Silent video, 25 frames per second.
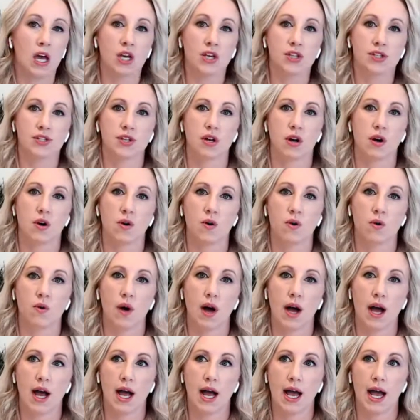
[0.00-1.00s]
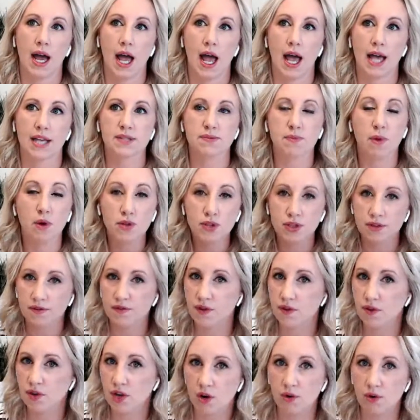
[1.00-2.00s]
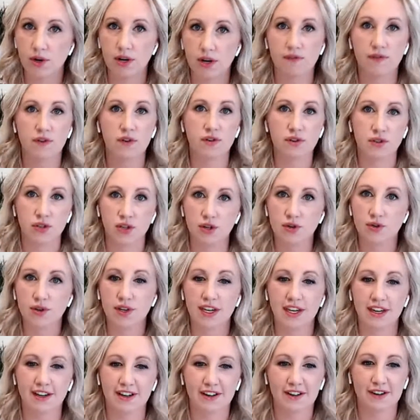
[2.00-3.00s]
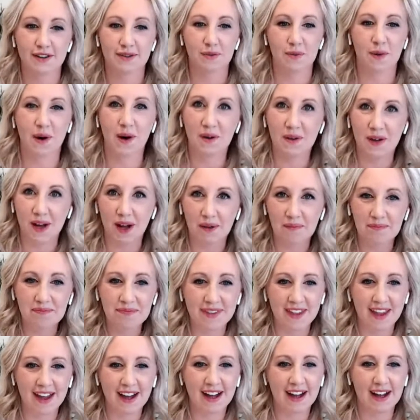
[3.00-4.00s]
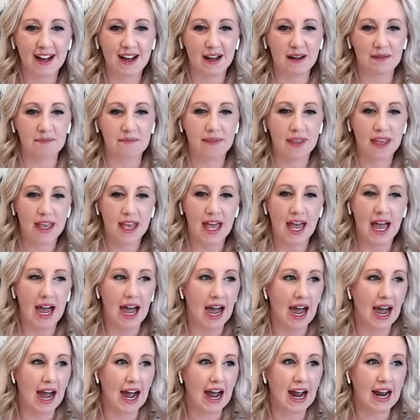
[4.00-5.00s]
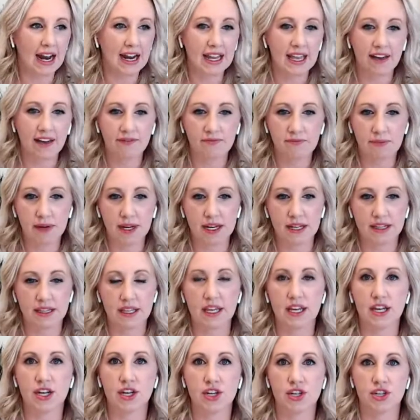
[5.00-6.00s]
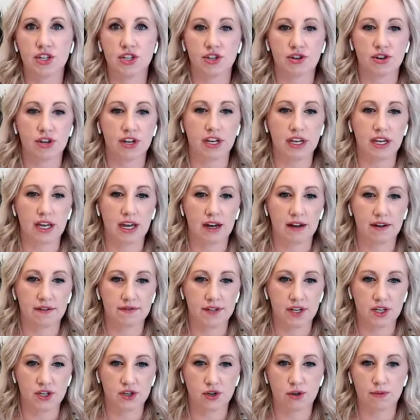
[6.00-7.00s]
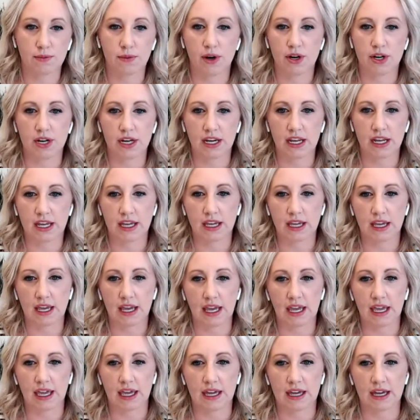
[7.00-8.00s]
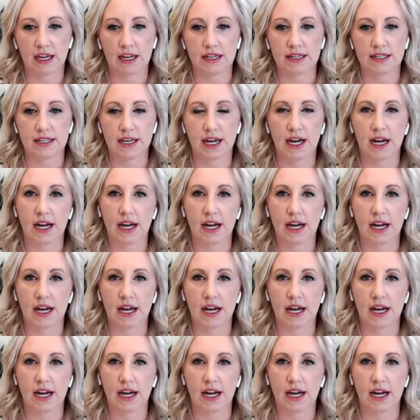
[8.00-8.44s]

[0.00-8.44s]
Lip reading: So as most of you know, and if you're new here, welcome. I have been in the industry of digital marketing and